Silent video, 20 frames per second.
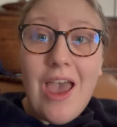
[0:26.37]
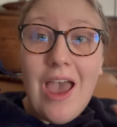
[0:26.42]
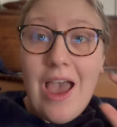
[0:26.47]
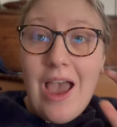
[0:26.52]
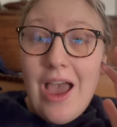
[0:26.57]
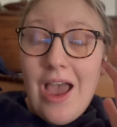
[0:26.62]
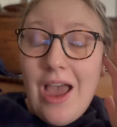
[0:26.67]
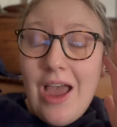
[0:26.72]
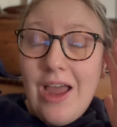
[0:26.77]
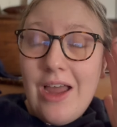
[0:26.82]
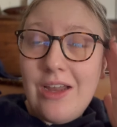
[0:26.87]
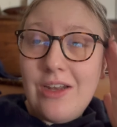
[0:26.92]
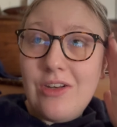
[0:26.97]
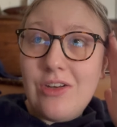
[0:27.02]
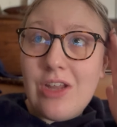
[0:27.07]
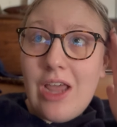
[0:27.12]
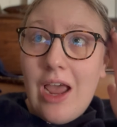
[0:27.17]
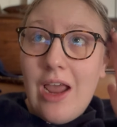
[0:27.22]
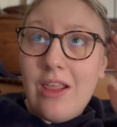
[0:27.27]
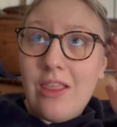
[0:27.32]

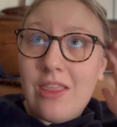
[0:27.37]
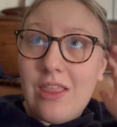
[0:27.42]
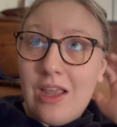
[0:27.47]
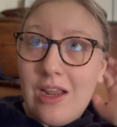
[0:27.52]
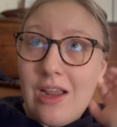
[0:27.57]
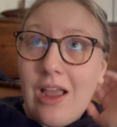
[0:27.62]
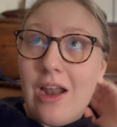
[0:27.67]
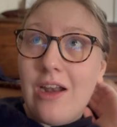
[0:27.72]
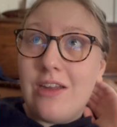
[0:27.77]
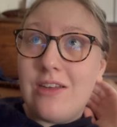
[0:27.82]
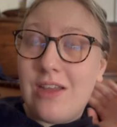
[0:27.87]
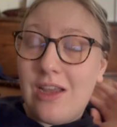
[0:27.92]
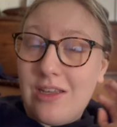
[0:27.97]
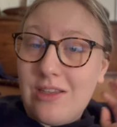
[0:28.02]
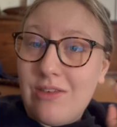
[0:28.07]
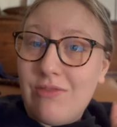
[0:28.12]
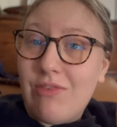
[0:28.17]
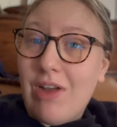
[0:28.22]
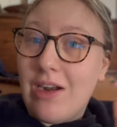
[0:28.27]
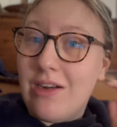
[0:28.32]
And I think
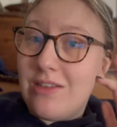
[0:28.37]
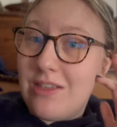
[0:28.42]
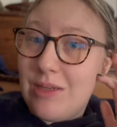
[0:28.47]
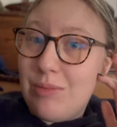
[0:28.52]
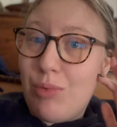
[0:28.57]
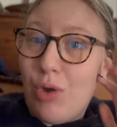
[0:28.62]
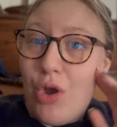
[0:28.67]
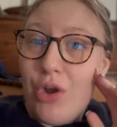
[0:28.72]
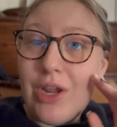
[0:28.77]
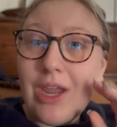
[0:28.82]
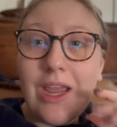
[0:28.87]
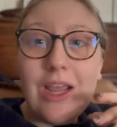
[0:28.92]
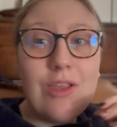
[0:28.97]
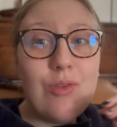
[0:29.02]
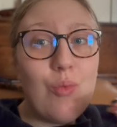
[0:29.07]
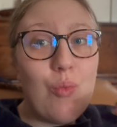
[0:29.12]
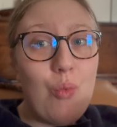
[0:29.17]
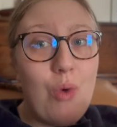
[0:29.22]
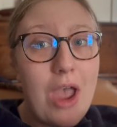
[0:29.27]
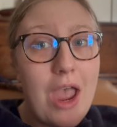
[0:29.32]
Annotating Fantasy Book
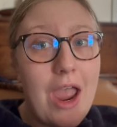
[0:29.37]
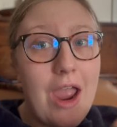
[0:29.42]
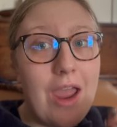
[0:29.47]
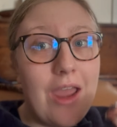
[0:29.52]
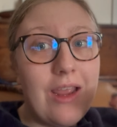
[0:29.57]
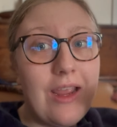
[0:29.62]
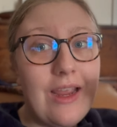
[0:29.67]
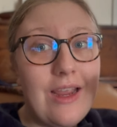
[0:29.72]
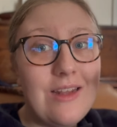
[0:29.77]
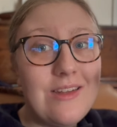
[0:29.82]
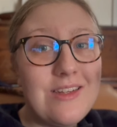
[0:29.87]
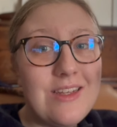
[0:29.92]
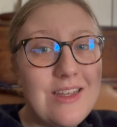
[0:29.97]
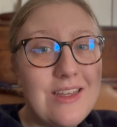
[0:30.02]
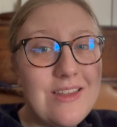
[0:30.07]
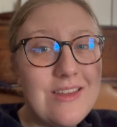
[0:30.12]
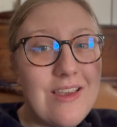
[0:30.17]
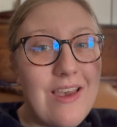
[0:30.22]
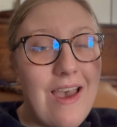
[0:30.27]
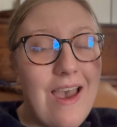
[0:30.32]
is where it
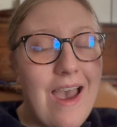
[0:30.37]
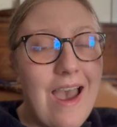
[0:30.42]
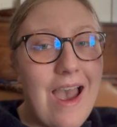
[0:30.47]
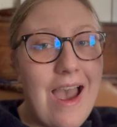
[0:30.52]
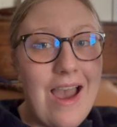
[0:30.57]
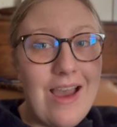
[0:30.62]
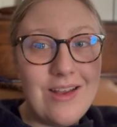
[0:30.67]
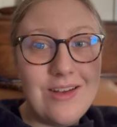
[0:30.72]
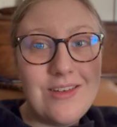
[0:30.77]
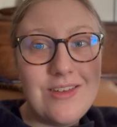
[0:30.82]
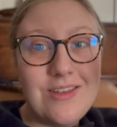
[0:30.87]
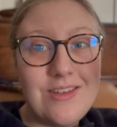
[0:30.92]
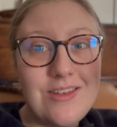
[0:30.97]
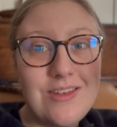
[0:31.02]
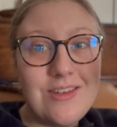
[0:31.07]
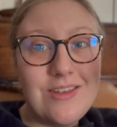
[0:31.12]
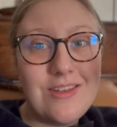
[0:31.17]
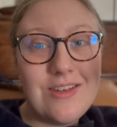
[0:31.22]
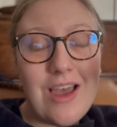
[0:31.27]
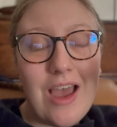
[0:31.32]
is at.
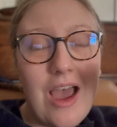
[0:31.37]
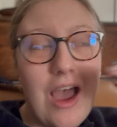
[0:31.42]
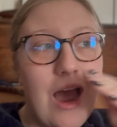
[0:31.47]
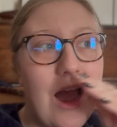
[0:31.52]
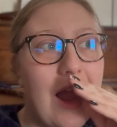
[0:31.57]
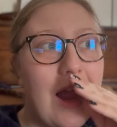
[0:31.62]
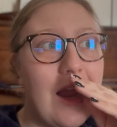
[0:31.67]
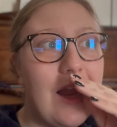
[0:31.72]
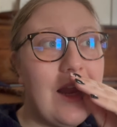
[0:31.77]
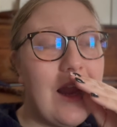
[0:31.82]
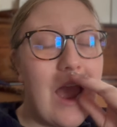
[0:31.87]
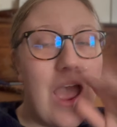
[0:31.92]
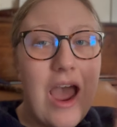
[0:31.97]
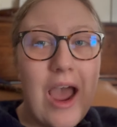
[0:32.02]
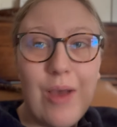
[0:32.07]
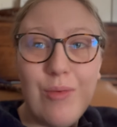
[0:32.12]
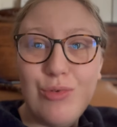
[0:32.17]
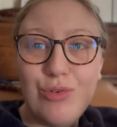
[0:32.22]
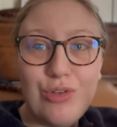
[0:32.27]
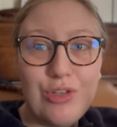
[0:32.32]
I
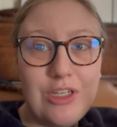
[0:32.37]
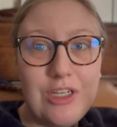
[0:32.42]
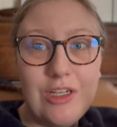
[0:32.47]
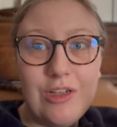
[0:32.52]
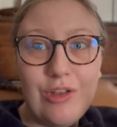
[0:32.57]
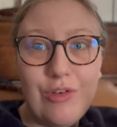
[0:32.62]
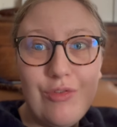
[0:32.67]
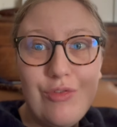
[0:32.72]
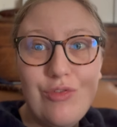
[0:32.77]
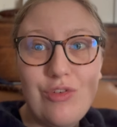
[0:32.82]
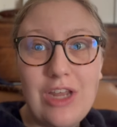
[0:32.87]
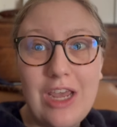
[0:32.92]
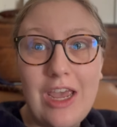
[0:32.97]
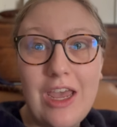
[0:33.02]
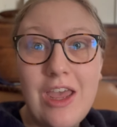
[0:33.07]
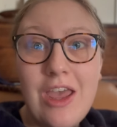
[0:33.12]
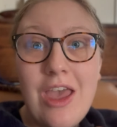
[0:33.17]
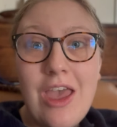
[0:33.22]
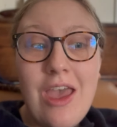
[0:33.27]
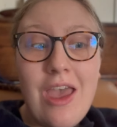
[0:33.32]
absolutely loved
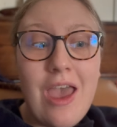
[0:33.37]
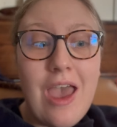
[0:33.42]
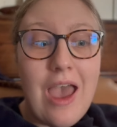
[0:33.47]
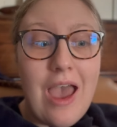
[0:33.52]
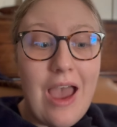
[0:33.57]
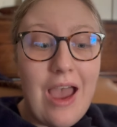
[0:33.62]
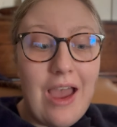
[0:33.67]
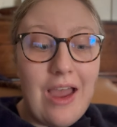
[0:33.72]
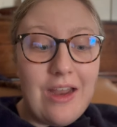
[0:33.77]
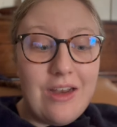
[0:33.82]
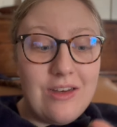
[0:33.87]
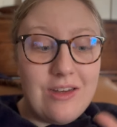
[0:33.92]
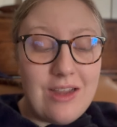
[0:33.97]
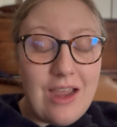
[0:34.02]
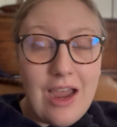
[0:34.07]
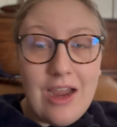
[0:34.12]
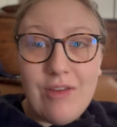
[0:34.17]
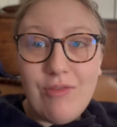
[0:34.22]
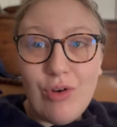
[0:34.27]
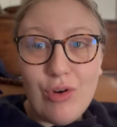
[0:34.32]
it. And
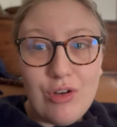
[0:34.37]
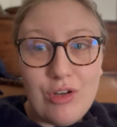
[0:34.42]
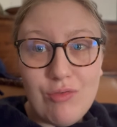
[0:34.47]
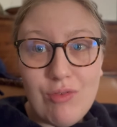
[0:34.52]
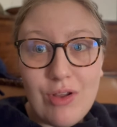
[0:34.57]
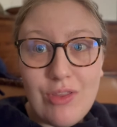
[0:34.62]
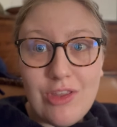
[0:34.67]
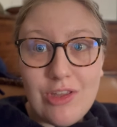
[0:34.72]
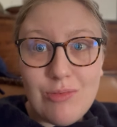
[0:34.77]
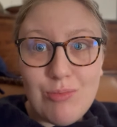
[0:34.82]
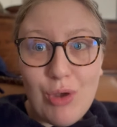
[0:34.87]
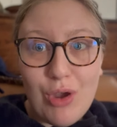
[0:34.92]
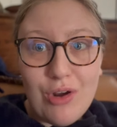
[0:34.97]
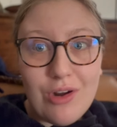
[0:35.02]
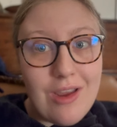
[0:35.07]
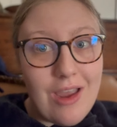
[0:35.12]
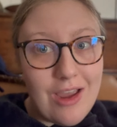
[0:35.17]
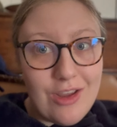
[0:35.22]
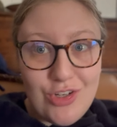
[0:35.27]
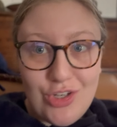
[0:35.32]
I've already read this
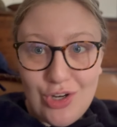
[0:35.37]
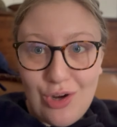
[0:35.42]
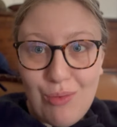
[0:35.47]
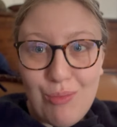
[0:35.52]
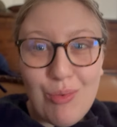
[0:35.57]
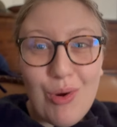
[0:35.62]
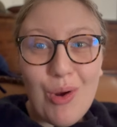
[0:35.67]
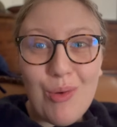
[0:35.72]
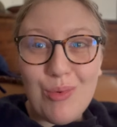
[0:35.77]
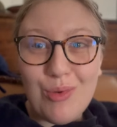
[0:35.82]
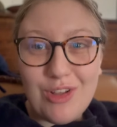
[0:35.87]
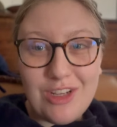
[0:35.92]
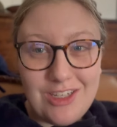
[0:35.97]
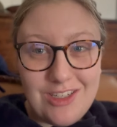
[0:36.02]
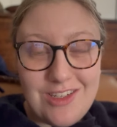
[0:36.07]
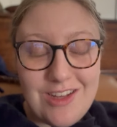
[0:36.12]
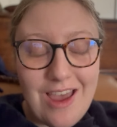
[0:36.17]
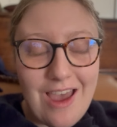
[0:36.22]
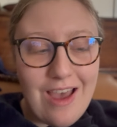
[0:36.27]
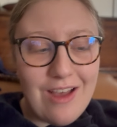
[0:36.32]
book, as you can probably
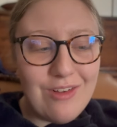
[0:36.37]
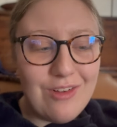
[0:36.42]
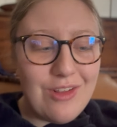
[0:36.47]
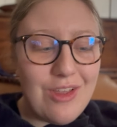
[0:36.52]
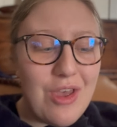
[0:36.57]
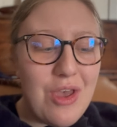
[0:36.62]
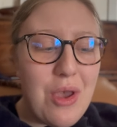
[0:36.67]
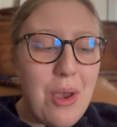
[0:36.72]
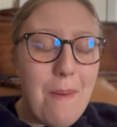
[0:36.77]
tell.